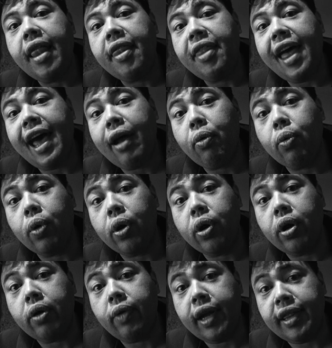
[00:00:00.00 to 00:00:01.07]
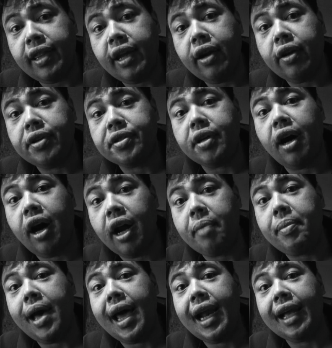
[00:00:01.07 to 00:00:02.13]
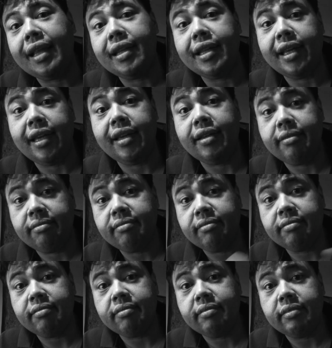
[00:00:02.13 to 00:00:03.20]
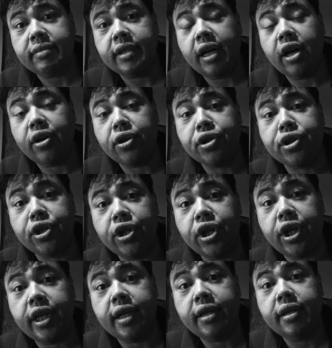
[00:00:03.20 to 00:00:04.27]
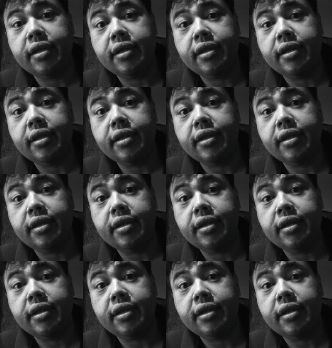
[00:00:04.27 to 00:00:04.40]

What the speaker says: That word right there is automatically understood.